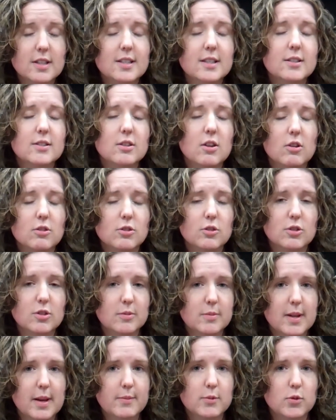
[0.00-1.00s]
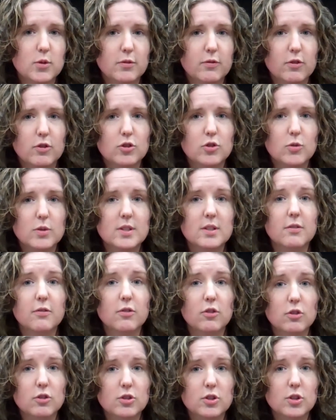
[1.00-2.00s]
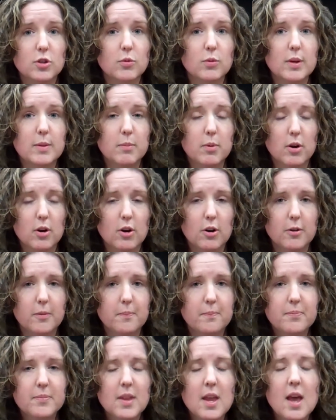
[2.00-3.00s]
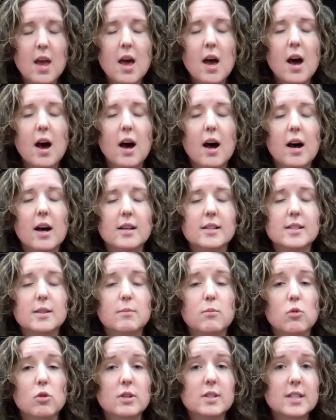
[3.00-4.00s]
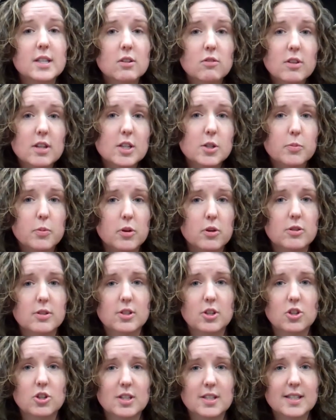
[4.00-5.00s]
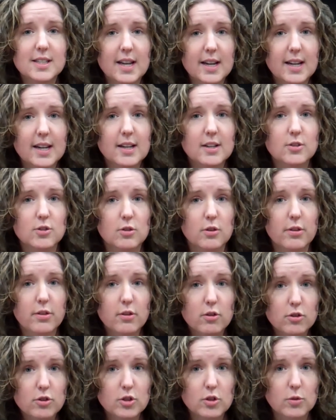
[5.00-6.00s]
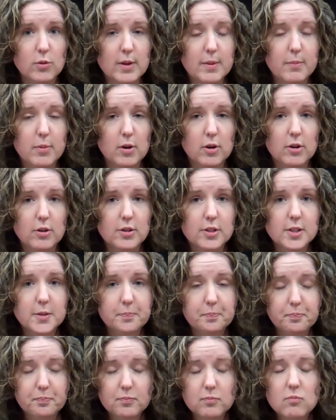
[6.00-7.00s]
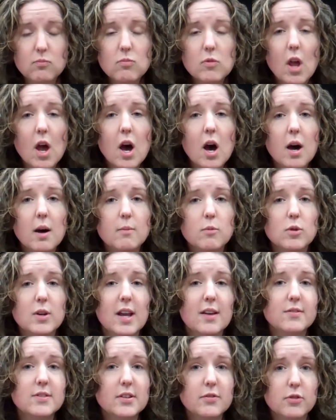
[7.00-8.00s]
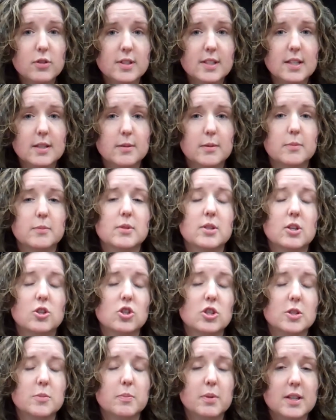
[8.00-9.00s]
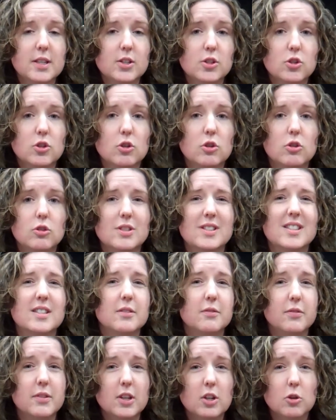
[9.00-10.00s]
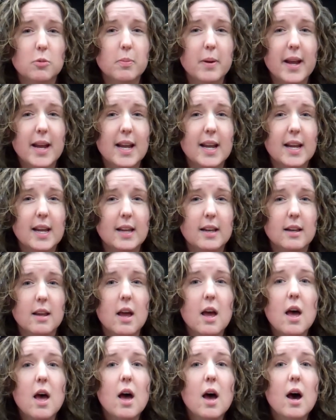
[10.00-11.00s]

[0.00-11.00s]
This is also sometimes referred to as a first-degree burn. Some more serious burns, such as second or third-degree burns, would have different symptoms such as blisters, severe pain,